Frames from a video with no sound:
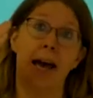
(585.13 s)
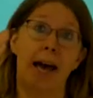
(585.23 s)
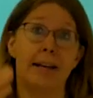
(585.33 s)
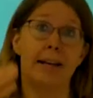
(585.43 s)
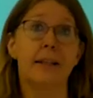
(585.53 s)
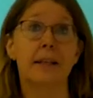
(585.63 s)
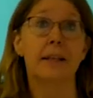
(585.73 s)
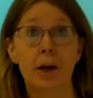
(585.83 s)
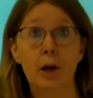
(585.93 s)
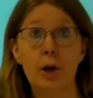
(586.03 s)
having
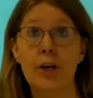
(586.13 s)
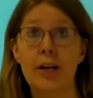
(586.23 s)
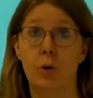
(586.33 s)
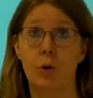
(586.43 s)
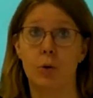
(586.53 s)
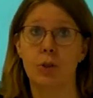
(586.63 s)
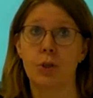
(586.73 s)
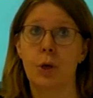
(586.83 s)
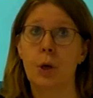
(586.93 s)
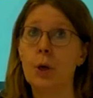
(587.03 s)
the learning
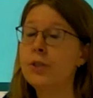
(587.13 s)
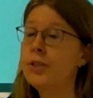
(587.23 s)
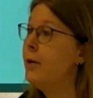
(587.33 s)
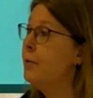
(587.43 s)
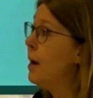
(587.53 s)
goals. So